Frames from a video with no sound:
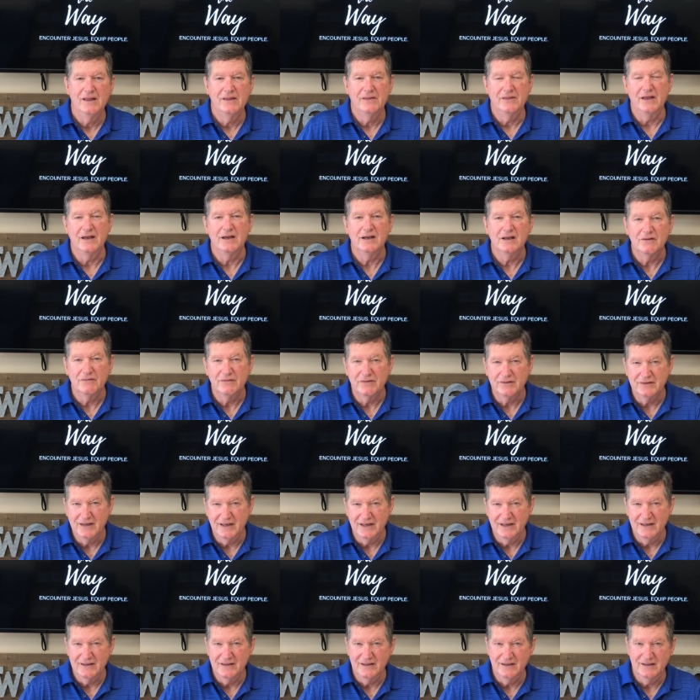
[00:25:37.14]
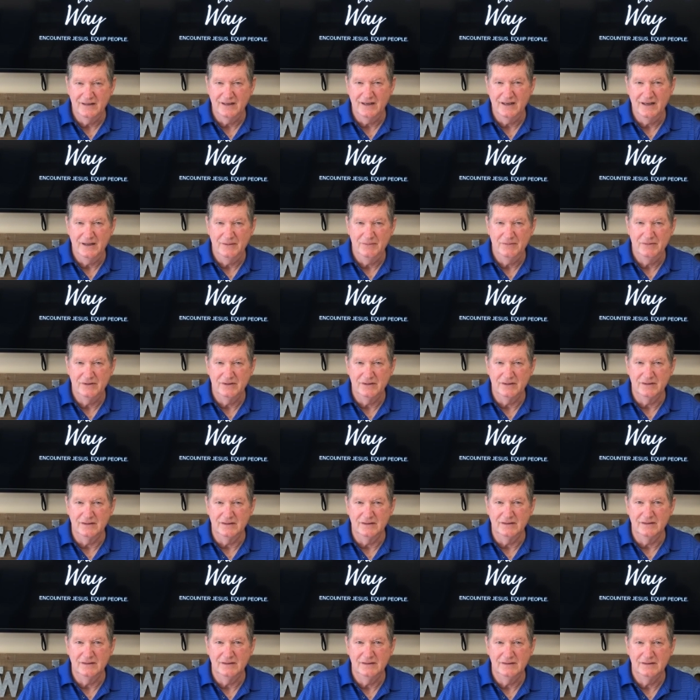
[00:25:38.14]
Thank you for taking the time
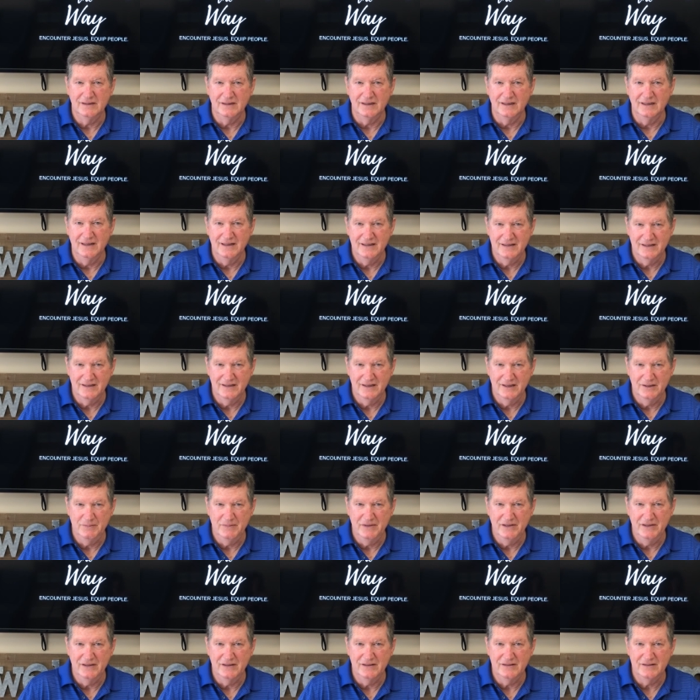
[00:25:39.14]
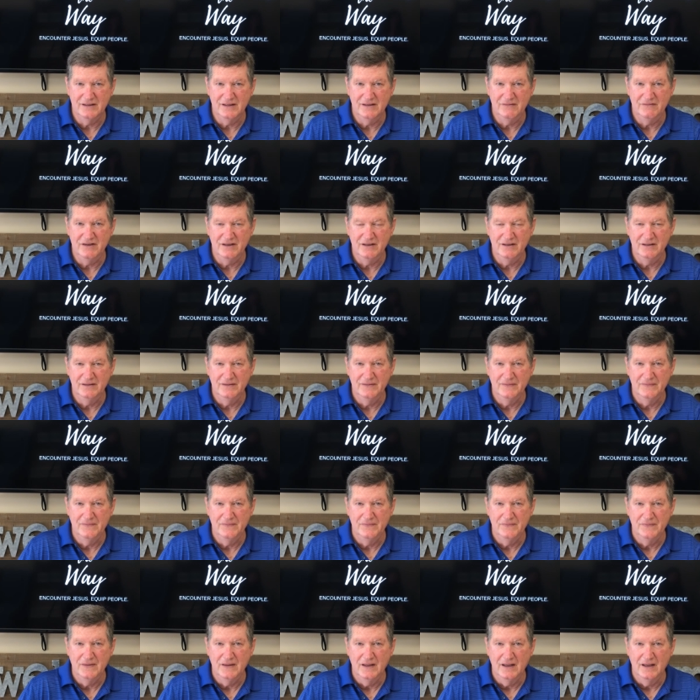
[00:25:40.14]
to, to listen to me this evening.
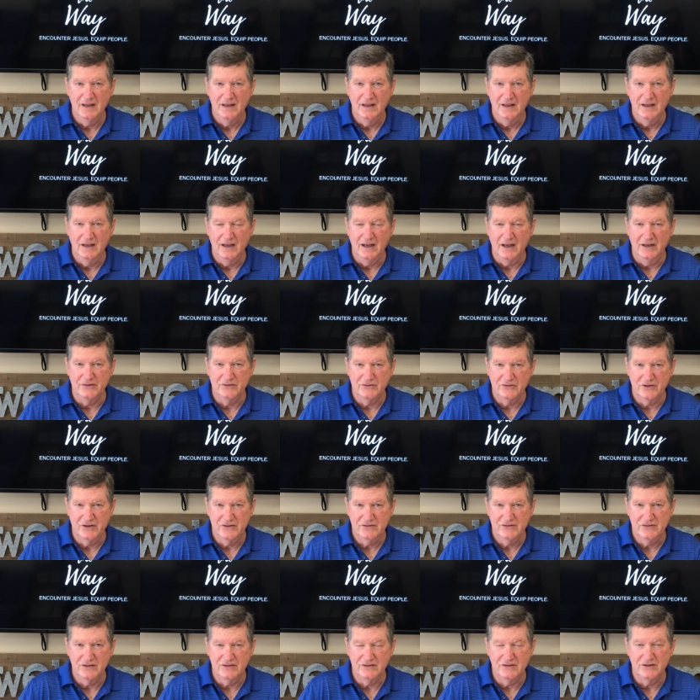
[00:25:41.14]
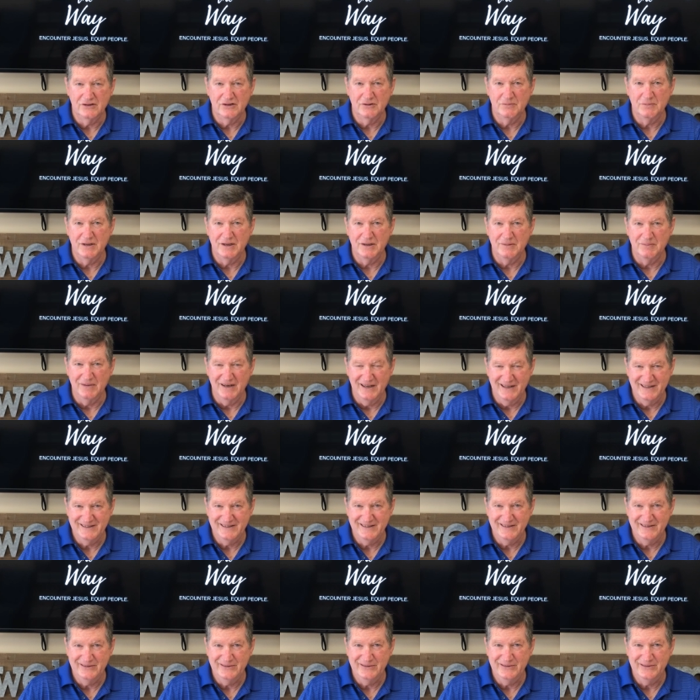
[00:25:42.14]
I trust that this has been a
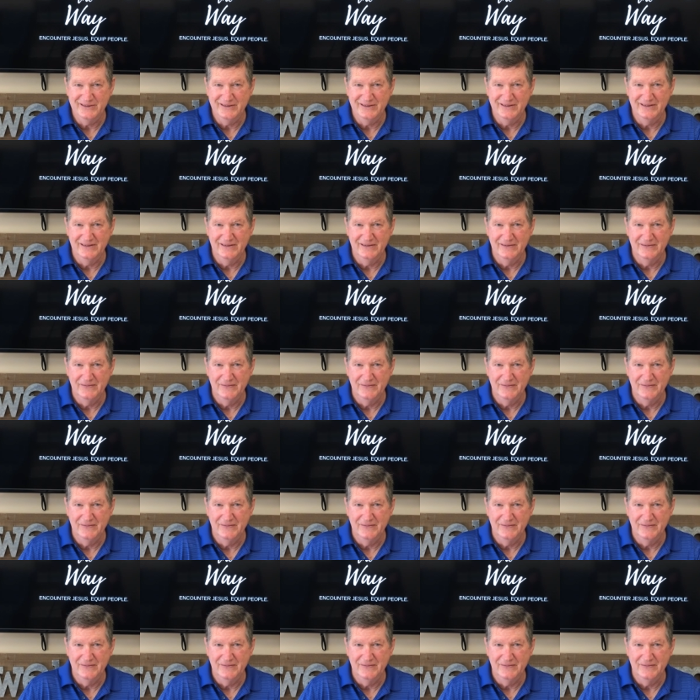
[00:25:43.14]
blessing to you.